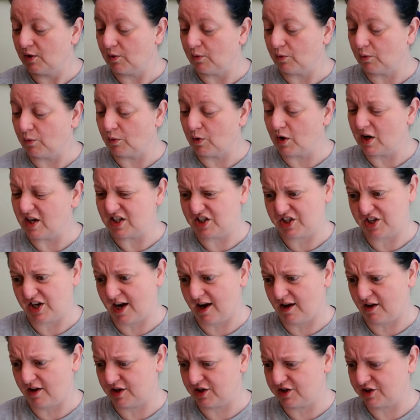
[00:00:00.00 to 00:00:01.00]
what
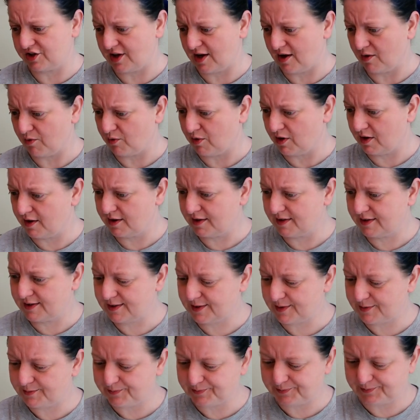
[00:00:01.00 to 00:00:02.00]
challenge that
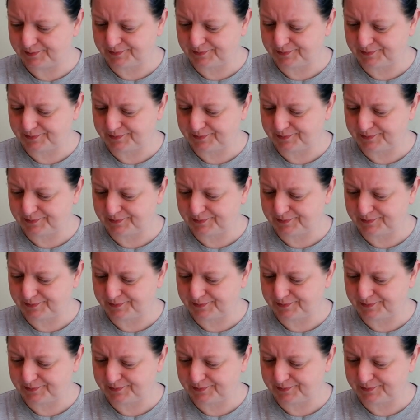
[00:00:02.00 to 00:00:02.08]
was.